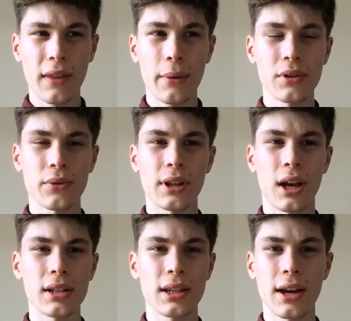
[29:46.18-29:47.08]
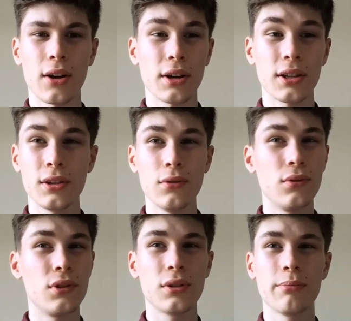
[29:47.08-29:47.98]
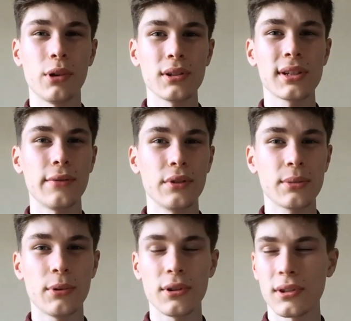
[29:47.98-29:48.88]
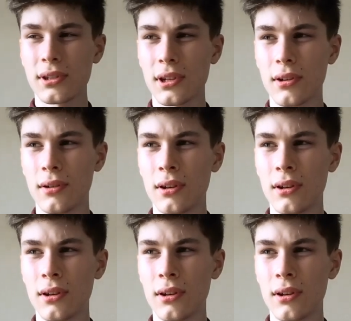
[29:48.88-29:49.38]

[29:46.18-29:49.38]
that was really nice, and that got a huge positive response. So